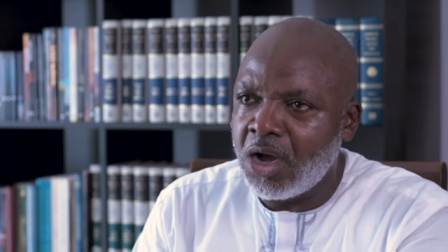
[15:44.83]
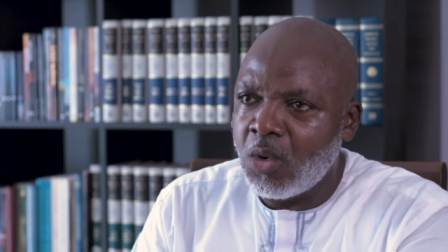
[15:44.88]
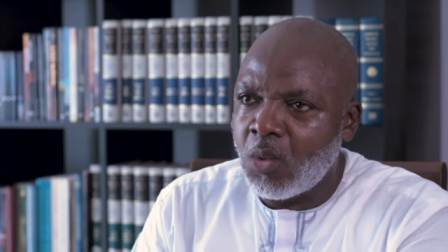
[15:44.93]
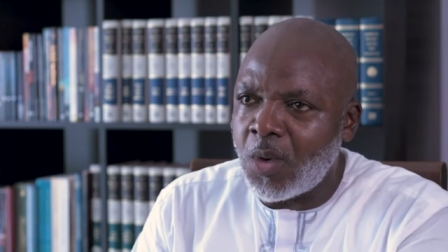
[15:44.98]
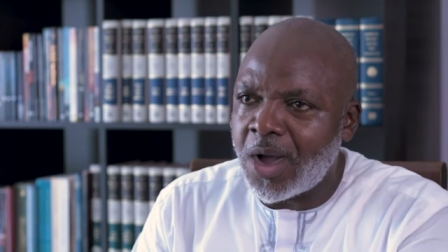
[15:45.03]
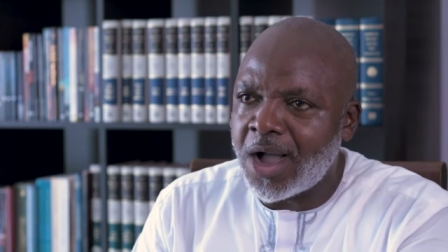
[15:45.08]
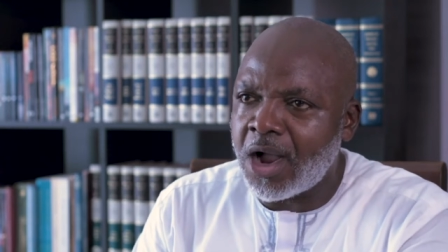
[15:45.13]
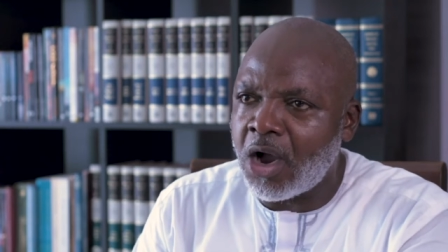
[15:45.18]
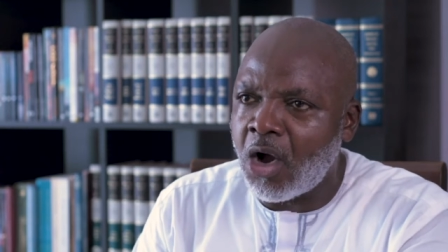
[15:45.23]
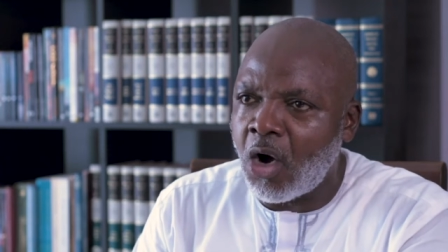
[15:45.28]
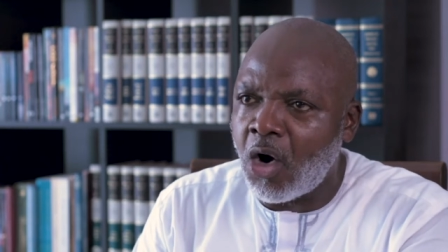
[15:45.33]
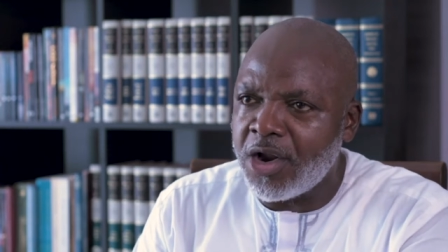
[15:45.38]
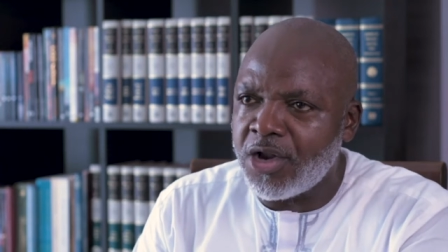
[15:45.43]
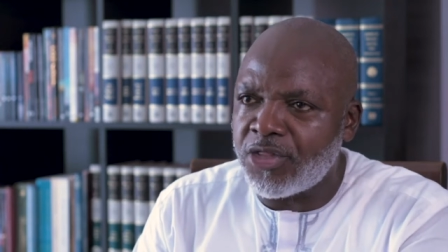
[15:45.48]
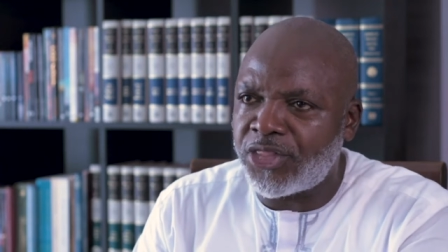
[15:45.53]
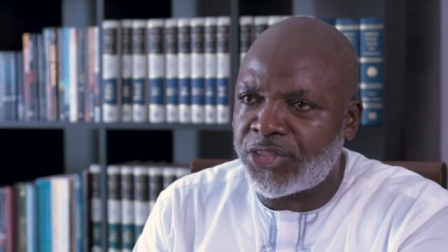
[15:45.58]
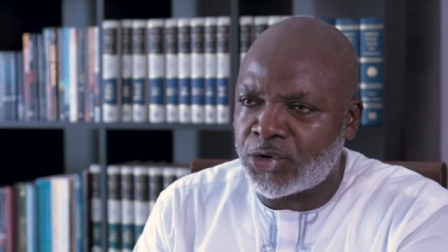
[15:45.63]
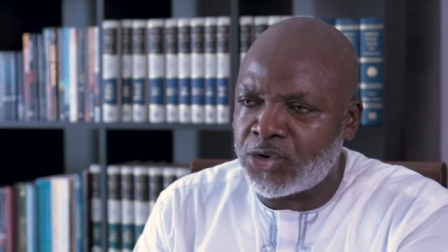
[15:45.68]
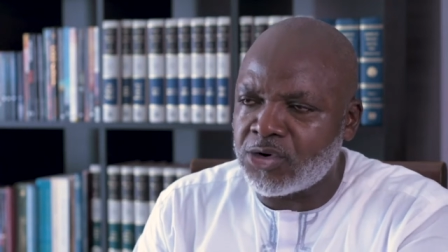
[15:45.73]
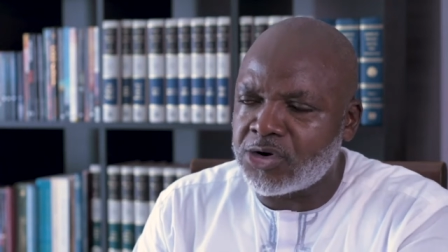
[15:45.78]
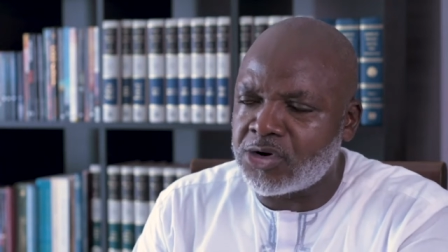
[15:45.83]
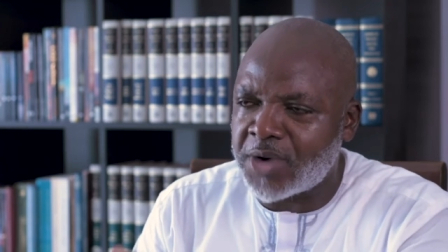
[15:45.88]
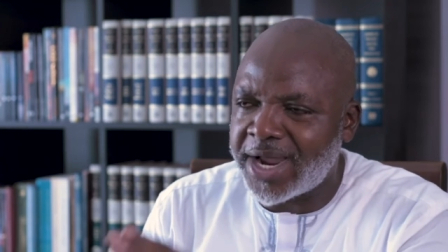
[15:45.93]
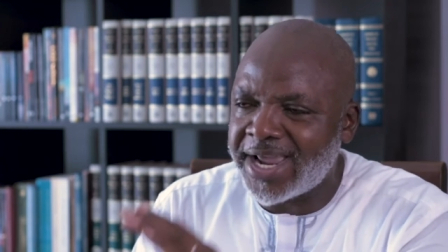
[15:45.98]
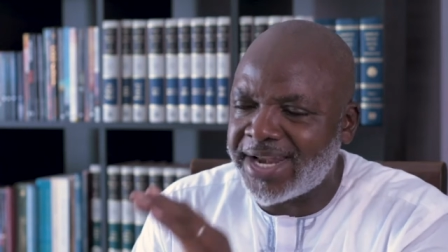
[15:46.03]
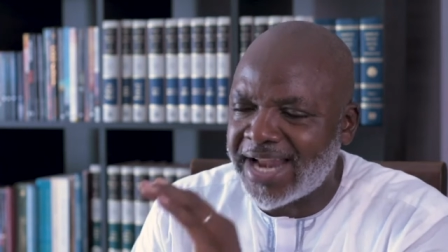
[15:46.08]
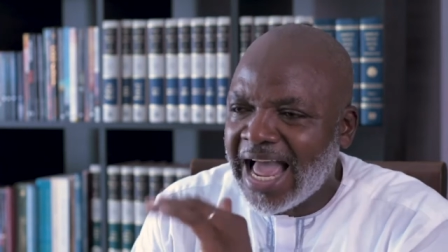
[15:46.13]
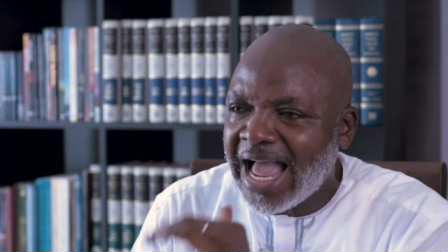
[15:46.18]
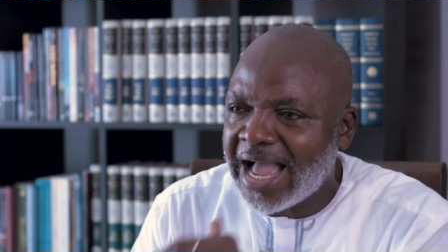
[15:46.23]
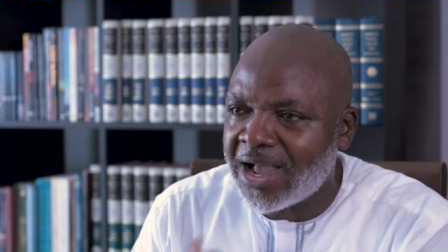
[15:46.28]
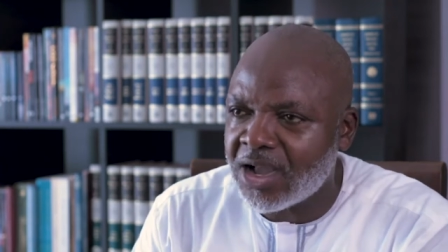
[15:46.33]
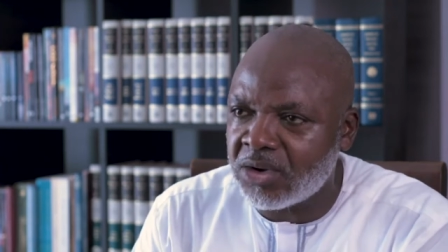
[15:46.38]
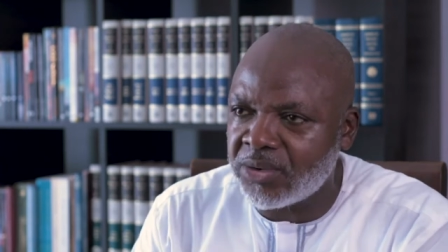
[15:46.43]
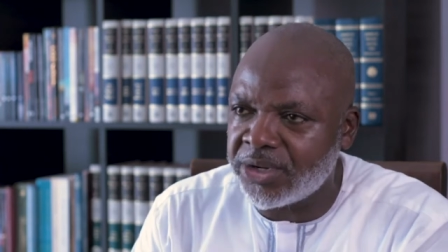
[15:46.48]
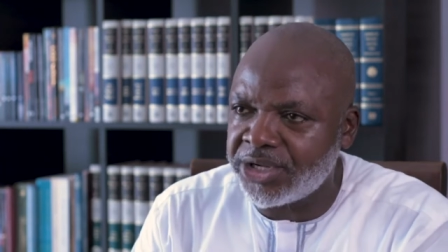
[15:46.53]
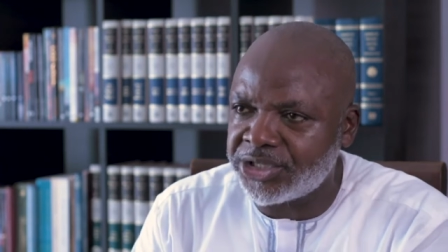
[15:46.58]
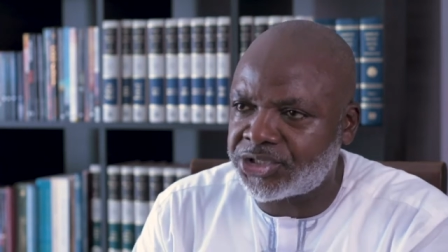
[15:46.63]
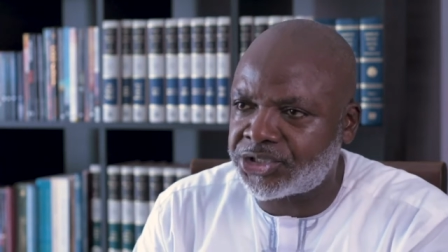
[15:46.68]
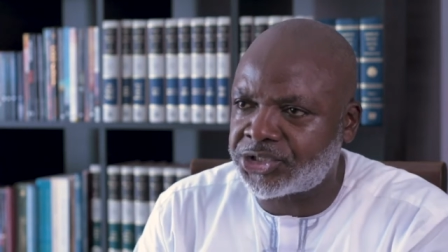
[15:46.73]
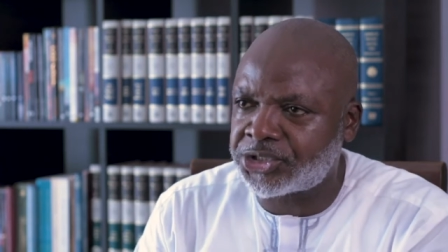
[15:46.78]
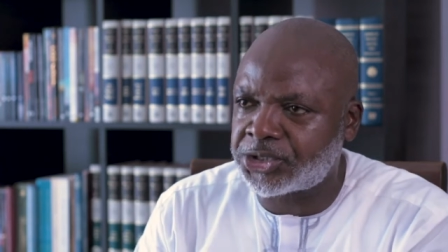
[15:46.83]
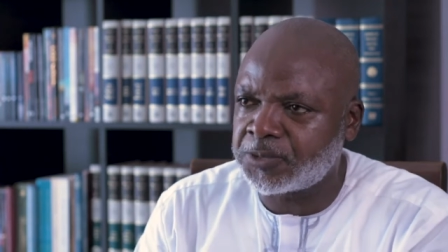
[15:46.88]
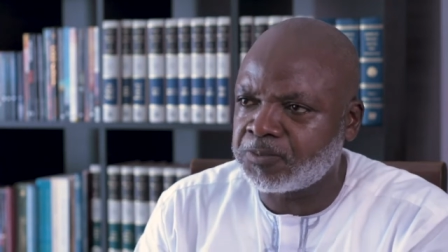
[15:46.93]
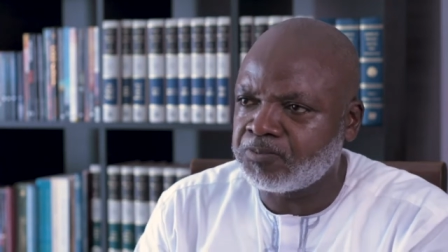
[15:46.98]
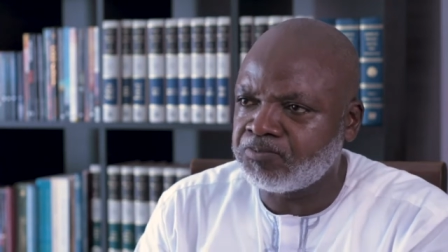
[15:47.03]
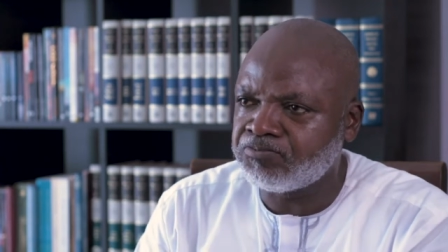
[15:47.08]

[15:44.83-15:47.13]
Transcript: were going through great anguish